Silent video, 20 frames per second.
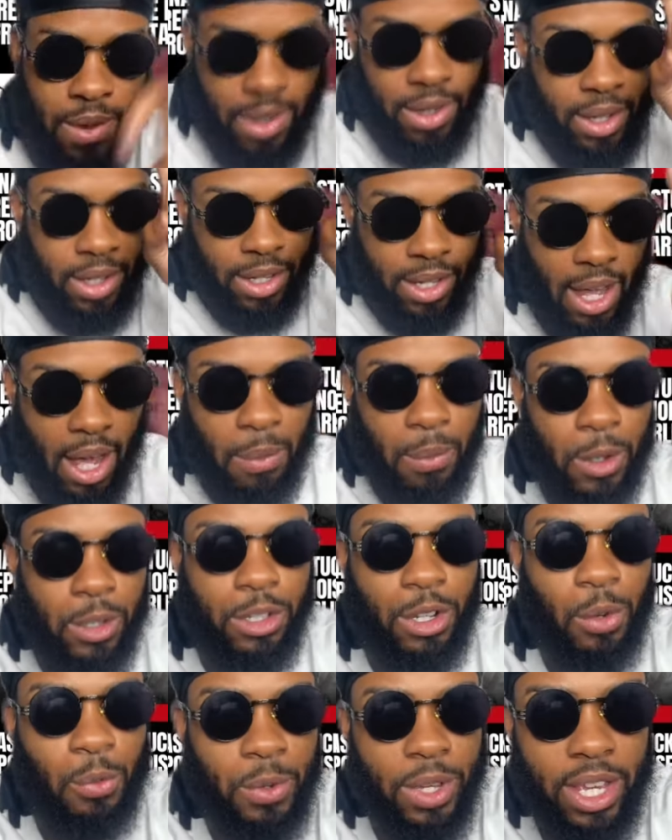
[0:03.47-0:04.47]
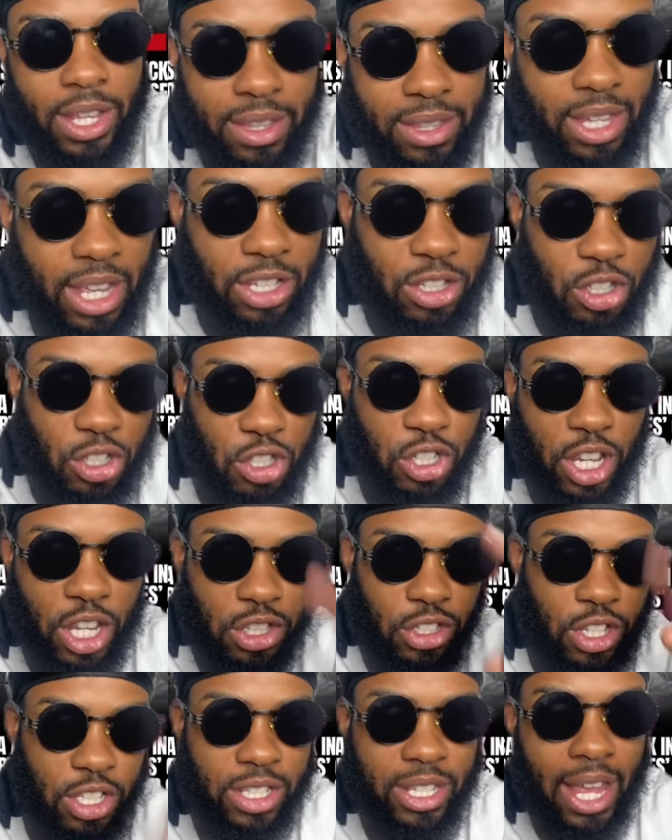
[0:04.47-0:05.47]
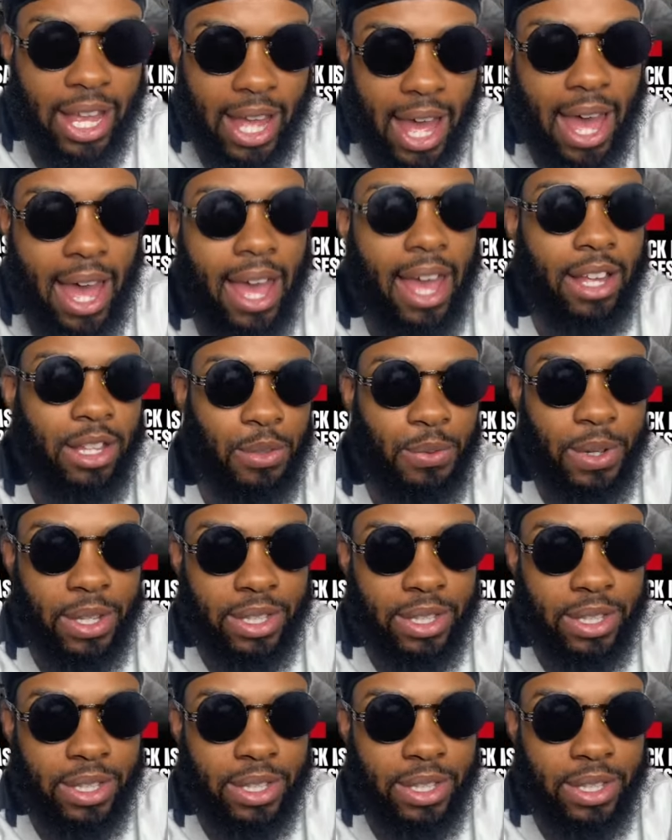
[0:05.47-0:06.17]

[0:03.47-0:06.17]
Yeah, I want y'all to read that shit just like I had to read